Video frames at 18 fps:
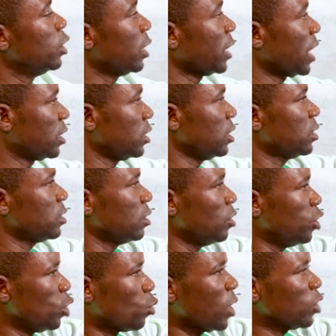that is
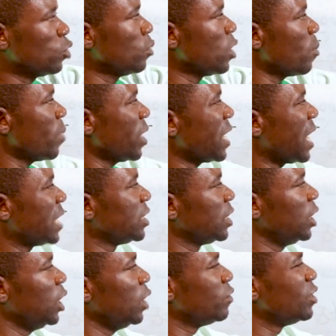the quantum number
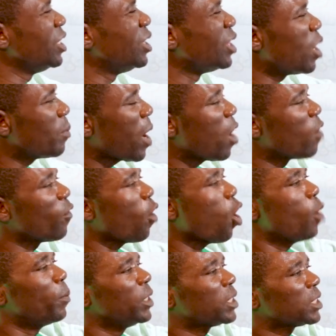that gives the number of
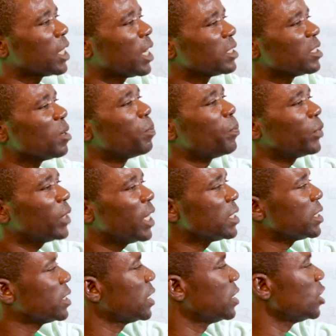orbitals
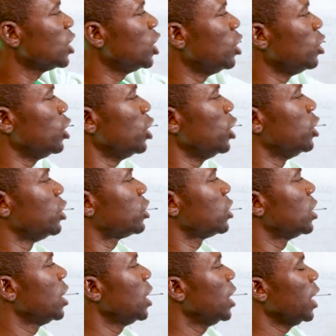present in
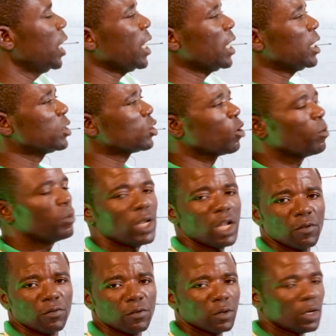each energy
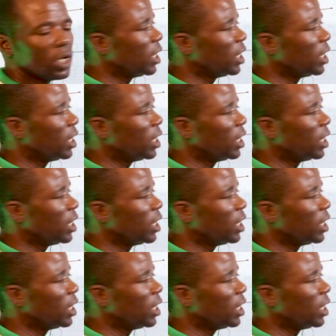sub-level.